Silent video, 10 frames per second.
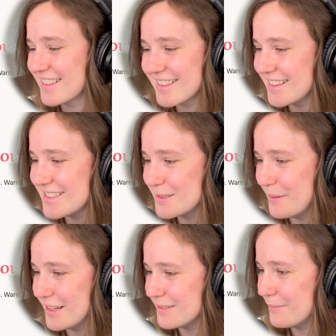This is
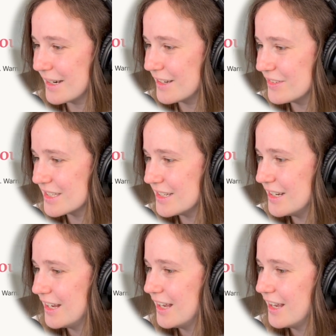magnificent.
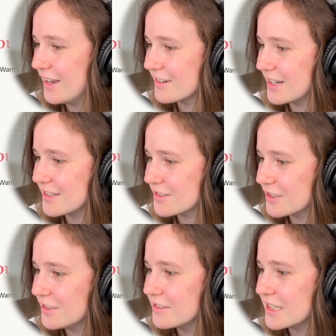Okay, a
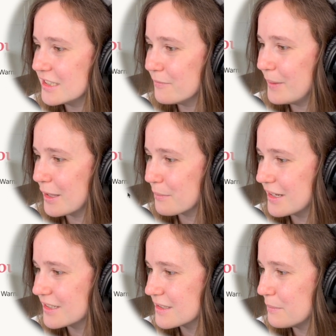circular tale of math,
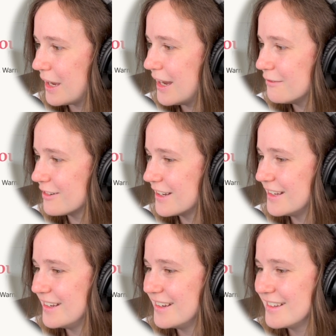madness, and pi, warning,
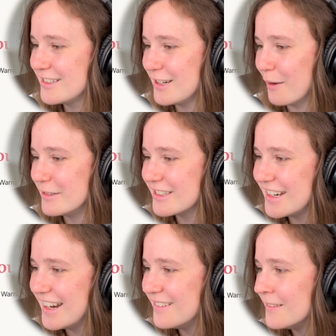geometry.
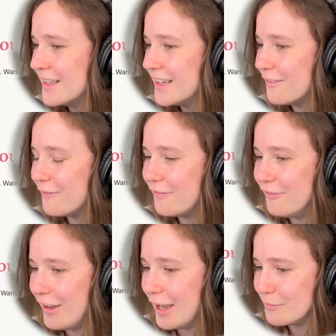
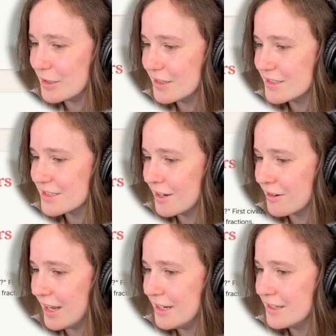Fabulous.
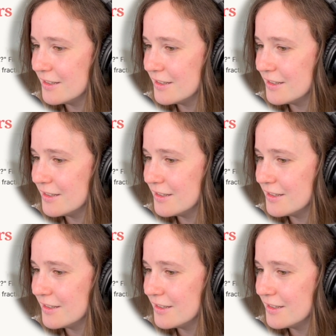Okay.